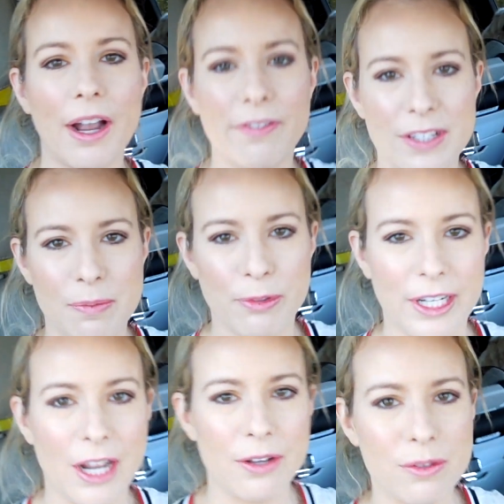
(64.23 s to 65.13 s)
breakfast
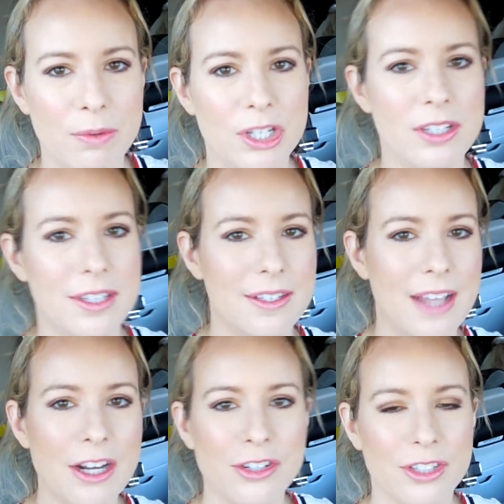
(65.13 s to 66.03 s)
burritos, which is
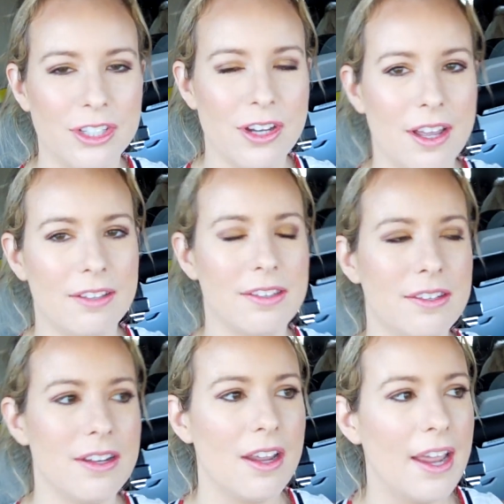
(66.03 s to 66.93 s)
essentially
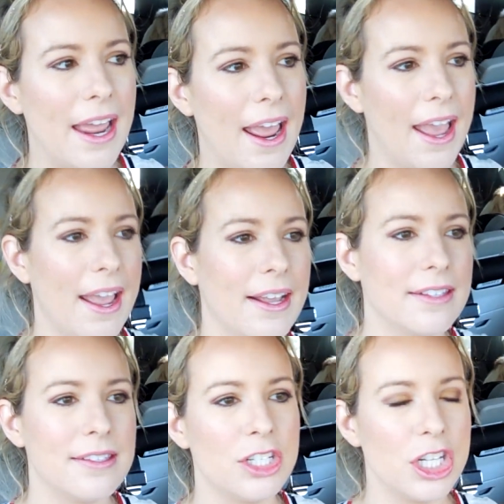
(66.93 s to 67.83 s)
just
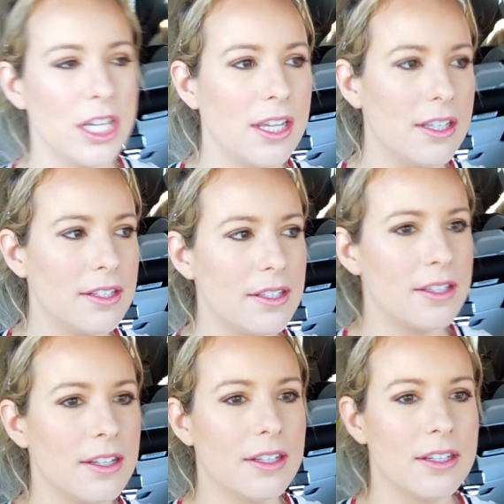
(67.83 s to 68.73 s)
eggs,
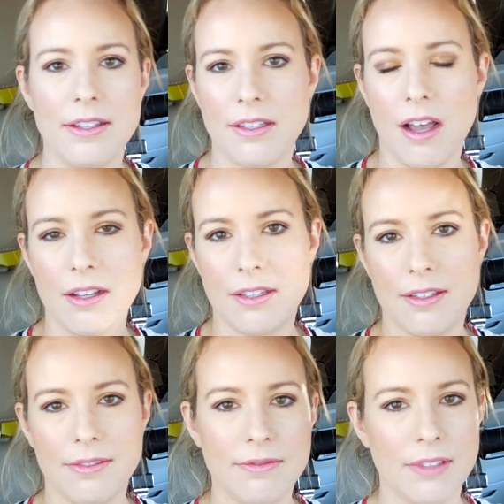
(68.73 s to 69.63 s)
cheese, and sauce,